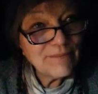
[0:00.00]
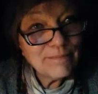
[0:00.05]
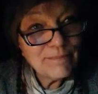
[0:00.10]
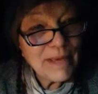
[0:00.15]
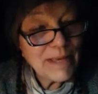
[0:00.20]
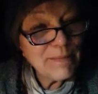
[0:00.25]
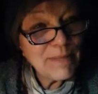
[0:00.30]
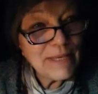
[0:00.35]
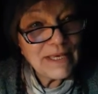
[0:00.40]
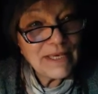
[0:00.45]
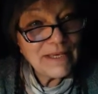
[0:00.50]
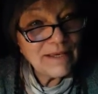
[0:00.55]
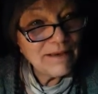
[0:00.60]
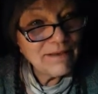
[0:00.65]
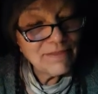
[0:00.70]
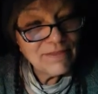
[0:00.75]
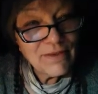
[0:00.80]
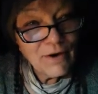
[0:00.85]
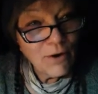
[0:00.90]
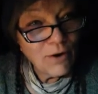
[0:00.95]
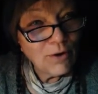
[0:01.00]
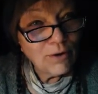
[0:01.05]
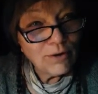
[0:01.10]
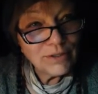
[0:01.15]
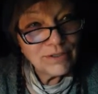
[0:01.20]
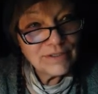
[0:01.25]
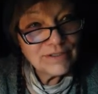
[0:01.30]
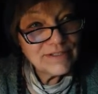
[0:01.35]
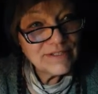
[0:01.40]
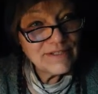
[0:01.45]
maybe a
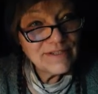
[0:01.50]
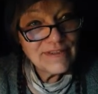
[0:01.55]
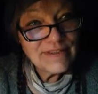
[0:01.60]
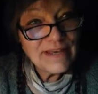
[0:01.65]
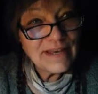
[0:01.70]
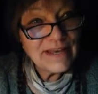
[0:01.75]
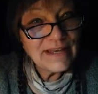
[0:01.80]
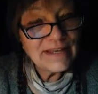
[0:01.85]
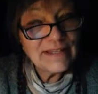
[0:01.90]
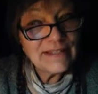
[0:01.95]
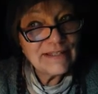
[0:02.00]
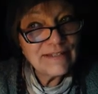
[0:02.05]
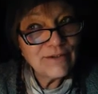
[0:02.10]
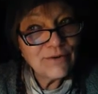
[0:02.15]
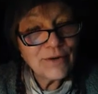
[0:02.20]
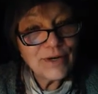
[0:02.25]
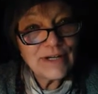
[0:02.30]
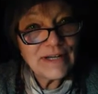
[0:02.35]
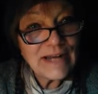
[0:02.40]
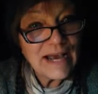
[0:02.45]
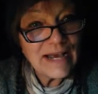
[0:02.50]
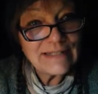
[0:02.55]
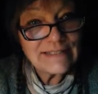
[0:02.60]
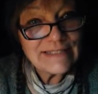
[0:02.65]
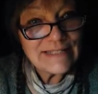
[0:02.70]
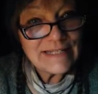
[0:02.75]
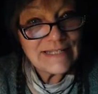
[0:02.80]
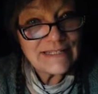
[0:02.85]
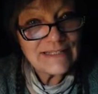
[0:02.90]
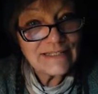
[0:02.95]
thought that, or an
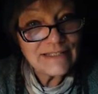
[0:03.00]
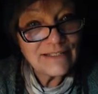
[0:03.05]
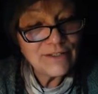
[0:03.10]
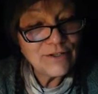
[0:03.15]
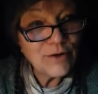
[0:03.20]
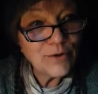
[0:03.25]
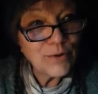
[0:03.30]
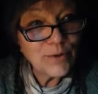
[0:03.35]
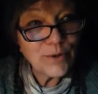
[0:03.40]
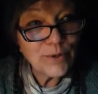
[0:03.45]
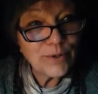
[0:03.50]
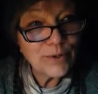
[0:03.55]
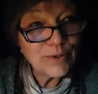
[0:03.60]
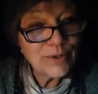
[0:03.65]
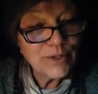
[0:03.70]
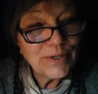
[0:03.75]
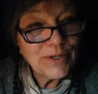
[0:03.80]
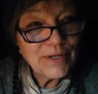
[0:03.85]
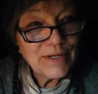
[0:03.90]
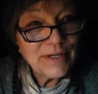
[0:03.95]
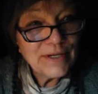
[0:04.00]
idea, or